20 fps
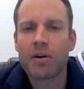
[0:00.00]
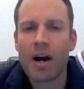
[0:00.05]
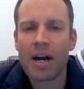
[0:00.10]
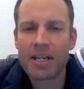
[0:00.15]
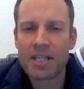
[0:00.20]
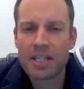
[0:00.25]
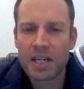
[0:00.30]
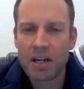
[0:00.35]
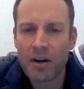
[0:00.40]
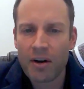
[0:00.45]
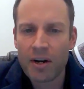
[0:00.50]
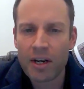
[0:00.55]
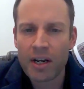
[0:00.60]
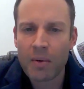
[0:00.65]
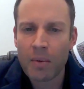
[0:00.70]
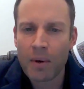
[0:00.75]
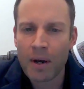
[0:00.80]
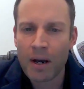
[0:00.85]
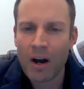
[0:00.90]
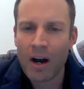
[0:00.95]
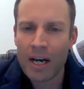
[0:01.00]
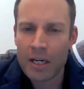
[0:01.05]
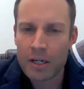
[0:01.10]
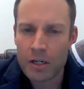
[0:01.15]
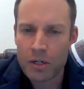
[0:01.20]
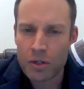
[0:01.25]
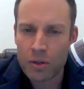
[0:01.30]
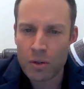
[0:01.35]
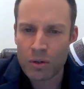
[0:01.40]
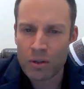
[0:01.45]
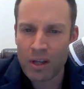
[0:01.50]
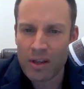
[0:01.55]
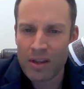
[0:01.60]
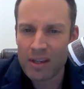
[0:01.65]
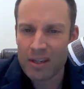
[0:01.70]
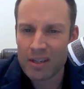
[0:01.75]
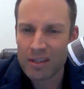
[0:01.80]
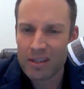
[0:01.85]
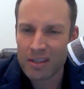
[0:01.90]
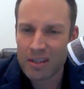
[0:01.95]
criteria where I ensure that
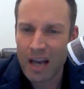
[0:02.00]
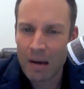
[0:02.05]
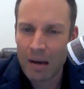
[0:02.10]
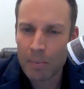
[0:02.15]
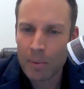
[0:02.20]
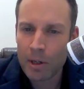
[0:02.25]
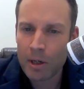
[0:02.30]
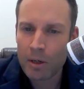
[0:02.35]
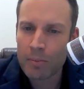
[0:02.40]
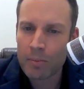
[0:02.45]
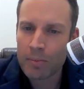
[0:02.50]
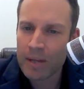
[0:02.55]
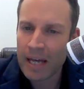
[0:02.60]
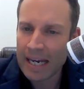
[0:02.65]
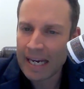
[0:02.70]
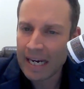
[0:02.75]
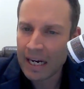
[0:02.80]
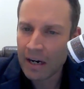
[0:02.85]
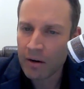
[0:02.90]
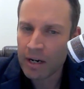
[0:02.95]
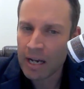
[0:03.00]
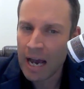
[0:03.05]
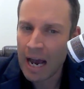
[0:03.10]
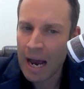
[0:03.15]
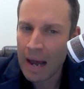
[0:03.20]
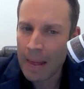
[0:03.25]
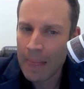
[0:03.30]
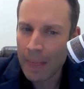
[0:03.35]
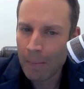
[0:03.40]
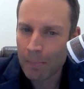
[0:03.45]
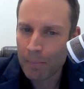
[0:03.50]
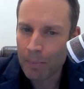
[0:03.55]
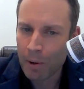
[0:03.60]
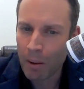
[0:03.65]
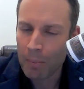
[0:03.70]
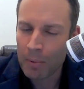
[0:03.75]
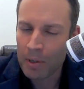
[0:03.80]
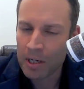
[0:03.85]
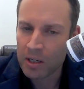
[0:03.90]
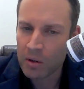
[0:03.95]
the suburb, the area, and the
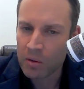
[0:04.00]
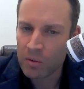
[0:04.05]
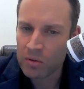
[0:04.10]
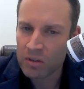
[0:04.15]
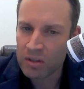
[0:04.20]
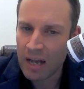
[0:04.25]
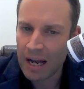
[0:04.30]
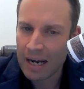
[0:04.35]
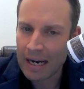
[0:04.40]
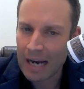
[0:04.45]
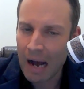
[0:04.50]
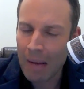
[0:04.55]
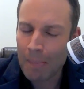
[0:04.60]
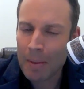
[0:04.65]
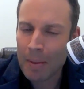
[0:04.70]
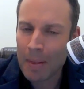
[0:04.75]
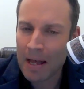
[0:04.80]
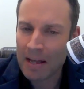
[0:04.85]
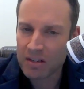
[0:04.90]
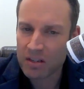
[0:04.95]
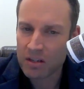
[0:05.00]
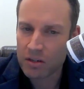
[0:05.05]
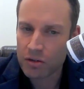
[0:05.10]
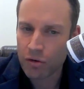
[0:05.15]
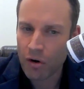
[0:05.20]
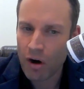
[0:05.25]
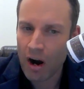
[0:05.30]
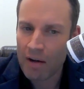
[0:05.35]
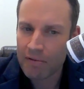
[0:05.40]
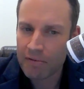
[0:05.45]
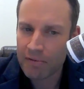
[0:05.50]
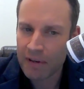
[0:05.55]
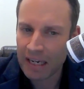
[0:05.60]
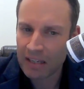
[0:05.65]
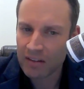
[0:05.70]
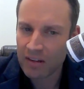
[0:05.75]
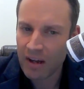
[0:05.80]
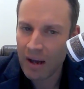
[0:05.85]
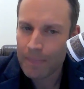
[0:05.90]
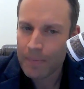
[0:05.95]
property all stack up, and that's the
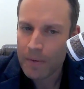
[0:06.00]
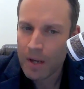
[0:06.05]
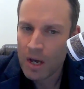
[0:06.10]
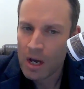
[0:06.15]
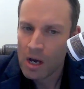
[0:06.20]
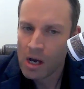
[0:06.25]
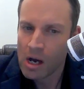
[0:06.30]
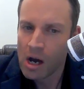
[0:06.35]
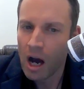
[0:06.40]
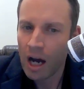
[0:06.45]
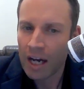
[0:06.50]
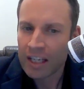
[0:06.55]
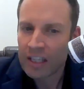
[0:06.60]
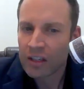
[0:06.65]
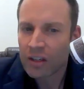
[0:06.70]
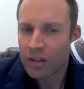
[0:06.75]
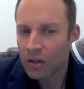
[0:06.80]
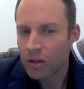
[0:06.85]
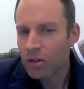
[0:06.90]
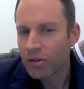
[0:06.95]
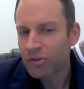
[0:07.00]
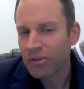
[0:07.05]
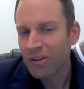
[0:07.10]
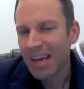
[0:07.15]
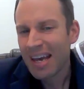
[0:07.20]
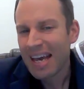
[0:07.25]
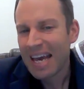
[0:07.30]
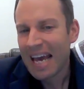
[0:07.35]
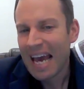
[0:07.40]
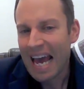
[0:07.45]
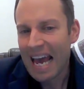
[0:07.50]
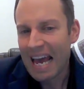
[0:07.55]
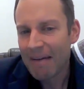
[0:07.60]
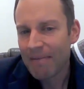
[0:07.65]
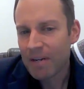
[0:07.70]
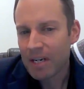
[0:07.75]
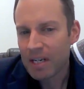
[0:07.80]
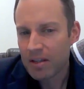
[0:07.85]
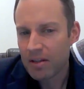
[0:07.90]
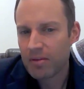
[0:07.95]
trifecta. I use
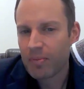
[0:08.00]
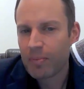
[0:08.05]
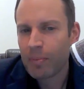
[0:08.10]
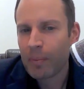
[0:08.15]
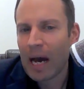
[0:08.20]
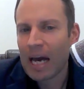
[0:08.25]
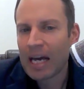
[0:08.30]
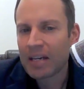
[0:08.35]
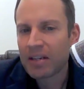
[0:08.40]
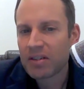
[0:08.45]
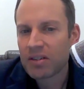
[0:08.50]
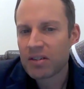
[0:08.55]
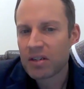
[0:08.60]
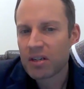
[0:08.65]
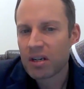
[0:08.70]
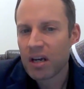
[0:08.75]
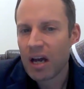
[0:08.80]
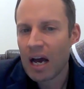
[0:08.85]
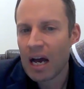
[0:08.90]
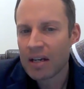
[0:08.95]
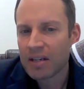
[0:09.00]
evidence-based